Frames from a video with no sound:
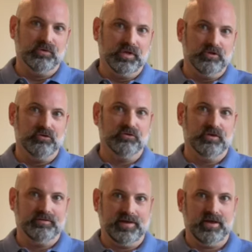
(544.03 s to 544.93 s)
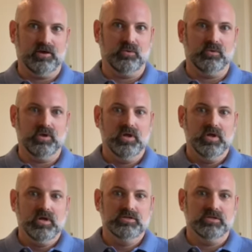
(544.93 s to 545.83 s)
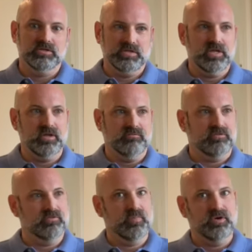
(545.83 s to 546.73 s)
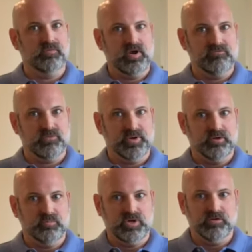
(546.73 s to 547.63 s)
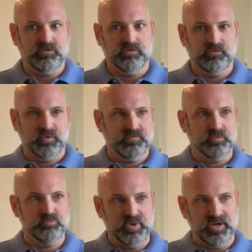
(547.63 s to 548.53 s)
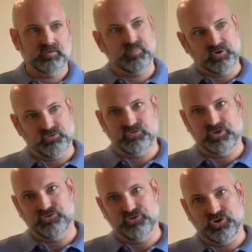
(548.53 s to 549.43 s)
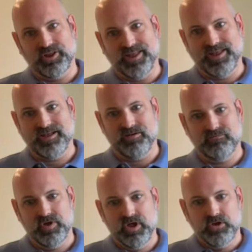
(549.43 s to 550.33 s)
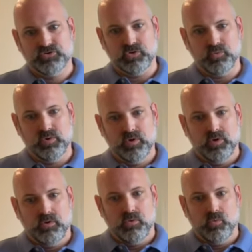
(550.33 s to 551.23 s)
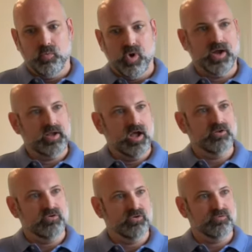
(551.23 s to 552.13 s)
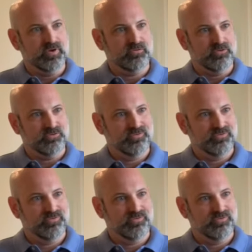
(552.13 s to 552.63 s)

lenders in town to see if there's a better rate for you, because this is one of your biggest purchases you're going to have. Mm-hmm. So why not do your research?